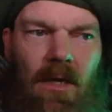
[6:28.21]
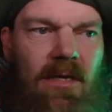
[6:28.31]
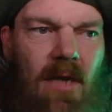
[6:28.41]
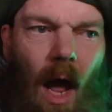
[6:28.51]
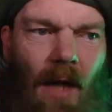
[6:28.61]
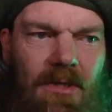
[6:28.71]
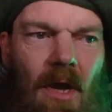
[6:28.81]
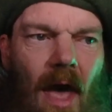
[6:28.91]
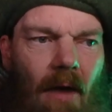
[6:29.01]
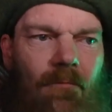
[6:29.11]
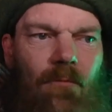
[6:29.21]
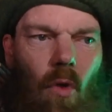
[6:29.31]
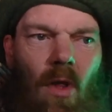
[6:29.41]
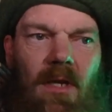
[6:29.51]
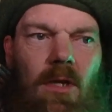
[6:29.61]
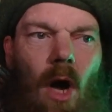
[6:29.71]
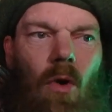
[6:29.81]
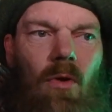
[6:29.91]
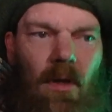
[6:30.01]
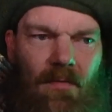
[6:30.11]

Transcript: not to have fully known